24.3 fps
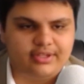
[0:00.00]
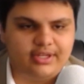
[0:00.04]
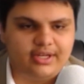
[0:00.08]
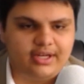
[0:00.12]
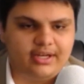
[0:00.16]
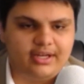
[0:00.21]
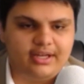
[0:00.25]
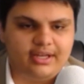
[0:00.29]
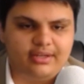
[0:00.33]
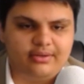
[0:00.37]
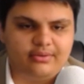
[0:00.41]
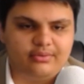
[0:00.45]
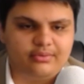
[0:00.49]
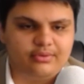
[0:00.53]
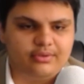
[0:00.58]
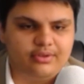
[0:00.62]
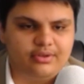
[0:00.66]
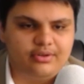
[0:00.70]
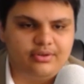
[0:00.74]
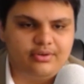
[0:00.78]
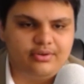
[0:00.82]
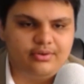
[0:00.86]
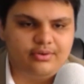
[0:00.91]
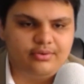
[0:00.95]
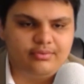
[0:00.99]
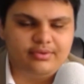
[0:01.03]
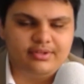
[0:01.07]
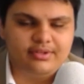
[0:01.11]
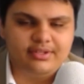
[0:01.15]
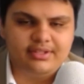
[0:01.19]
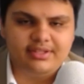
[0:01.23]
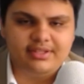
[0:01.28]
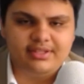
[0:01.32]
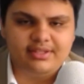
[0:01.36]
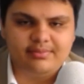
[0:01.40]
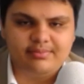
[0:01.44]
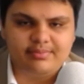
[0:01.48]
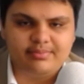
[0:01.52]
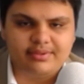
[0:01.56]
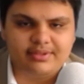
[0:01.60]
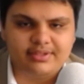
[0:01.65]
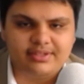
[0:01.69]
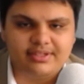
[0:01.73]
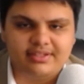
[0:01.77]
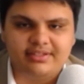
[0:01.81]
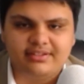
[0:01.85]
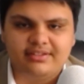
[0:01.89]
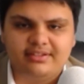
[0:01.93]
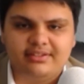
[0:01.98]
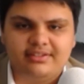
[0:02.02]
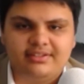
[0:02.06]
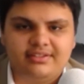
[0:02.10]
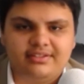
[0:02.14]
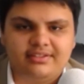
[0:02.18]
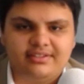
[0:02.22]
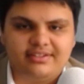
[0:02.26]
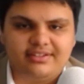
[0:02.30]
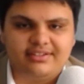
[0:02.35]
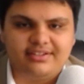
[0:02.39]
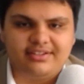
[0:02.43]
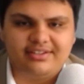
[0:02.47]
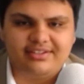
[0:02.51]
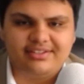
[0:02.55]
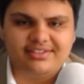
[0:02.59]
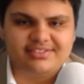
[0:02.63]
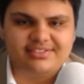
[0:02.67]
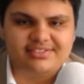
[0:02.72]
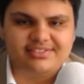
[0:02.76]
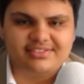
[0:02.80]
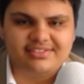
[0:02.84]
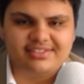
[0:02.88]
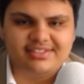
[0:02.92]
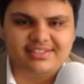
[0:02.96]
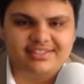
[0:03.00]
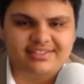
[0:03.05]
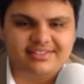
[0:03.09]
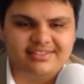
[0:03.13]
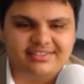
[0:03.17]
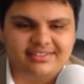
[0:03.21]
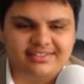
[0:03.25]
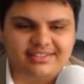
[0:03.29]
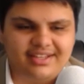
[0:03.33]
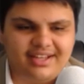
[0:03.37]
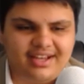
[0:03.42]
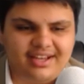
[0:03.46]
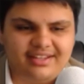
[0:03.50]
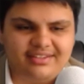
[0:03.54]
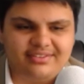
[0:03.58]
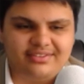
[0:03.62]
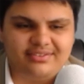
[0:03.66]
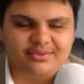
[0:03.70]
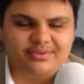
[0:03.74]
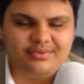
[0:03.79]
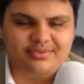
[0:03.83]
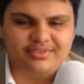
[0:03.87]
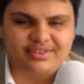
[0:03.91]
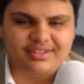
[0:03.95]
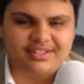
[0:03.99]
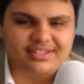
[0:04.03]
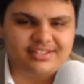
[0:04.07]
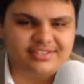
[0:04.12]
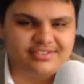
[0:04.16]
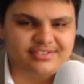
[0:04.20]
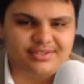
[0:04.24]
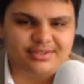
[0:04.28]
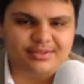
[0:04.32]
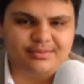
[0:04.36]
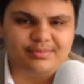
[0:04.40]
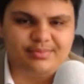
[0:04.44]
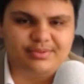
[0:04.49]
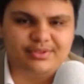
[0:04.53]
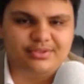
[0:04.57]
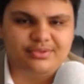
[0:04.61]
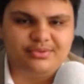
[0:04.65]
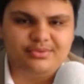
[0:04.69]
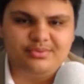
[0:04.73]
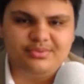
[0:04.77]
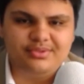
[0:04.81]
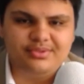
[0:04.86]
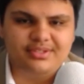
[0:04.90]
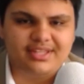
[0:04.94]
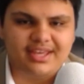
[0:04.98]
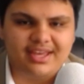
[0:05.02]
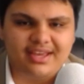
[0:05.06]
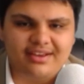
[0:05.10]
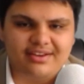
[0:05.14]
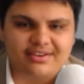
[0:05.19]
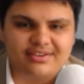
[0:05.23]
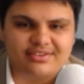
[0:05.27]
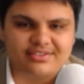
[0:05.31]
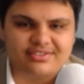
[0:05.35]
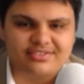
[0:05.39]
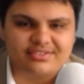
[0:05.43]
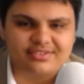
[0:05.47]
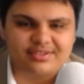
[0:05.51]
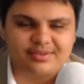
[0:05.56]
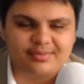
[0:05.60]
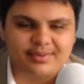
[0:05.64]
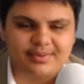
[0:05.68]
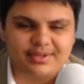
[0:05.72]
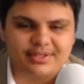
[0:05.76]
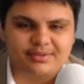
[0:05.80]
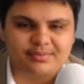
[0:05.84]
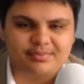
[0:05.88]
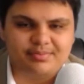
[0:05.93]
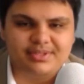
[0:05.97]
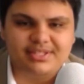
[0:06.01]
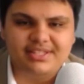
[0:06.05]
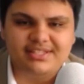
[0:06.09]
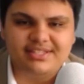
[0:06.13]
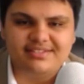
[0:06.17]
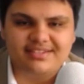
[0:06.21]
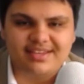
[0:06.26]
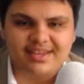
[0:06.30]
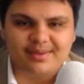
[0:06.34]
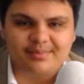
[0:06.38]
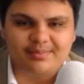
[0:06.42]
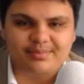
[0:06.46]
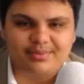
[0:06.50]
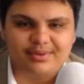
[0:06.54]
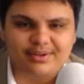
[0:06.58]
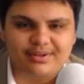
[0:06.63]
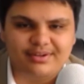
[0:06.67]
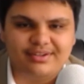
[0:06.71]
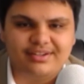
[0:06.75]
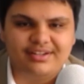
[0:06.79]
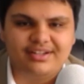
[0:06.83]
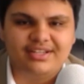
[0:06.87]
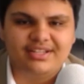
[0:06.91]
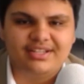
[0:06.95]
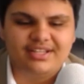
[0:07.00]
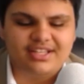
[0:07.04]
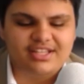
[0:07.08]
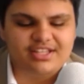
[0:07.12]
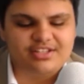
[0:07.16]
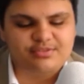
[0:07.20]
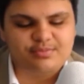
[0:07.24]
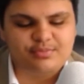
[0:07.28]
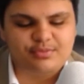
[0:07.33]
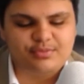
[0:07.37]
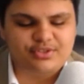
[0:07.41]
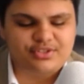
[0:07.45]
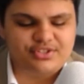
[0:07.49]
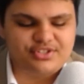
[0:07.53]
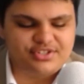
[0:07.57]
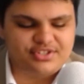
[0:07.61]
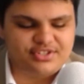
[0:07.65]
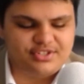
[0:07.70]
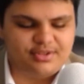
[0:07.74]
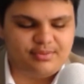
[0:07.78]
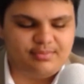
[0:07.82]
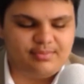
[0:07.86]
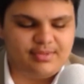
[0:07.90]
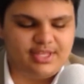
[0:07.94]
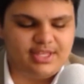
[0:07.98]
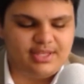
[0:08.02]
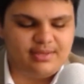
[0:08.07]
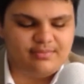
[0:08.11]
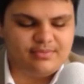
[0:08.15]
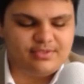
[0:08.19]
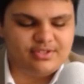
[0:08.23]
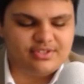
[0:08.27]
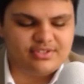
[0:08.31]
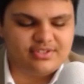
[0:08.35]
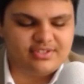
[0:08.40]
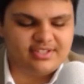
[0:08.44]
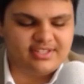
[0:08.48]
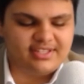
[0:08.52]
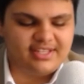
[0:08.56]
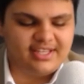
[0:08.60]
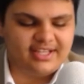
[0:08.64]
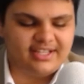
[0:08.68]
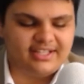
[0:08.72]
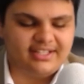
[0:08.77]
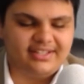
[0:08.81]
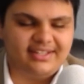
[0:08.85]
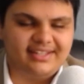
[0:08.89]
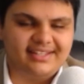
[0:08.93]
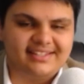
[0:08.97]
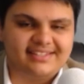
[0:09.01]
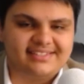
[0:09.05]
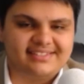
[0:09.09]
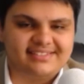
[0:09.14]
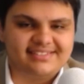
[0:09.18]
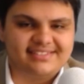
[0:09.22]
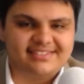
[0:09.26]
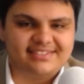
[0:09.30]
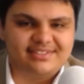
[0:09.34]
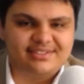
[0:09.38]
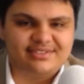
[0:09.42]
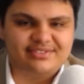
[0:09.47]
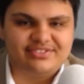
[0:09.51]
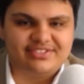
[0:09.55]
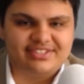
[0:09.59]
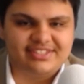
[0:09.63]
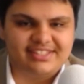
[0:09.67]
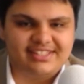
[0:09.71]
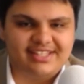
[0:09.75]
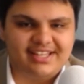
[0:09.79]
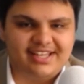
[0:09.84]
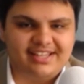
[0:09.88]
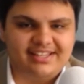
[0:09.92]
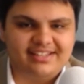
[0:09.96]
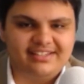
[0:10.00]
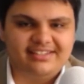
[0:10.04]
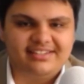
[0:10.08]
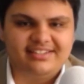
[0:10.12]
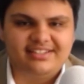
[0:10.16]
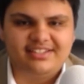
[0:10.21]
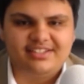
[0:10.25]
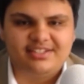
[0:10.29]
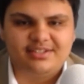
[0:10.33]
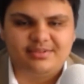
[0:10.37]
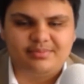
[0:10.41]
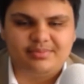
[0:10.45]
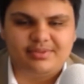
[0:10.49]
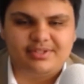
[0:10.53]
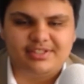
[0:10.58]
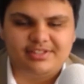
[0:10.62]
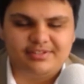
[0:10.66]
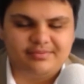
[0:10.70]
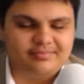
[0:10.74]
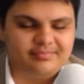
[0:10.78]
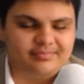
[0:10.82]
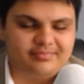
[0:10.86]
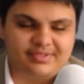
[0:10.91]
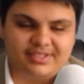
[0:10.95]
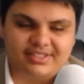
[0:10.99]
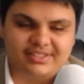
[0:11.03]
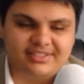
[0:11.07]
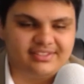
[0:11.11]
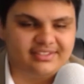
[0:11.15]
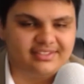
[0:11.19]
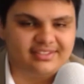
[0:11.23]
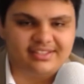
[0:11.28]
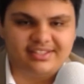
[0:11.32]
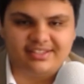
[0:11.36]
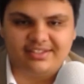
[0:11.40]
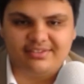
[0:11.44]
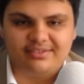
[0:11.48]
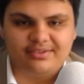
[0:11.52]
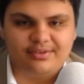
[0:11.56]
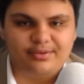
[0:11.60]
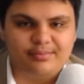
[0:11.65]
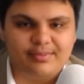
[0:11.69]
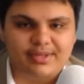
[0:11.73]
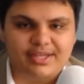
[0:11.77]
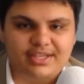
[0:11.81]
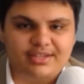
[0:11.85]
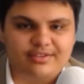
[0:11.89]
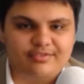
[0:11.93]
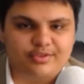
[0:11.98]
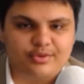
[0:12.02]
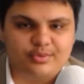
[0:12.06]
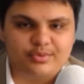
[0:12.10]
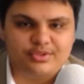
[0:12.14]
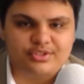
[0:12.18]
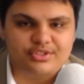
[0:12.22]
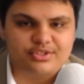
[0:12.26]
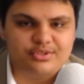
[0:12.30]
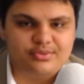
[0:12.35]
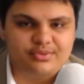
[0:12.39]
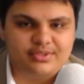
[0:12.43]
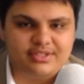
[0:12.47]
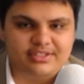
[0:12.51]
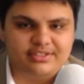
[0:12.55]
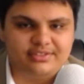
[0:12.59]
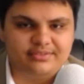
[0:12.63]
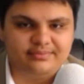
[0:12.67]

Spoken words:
I don't know, really, but honestly, I don't think so, but who cares about the P-tape part? It's more just a meme just to get clicks and stuff like that, but I don't know, make of it what you will.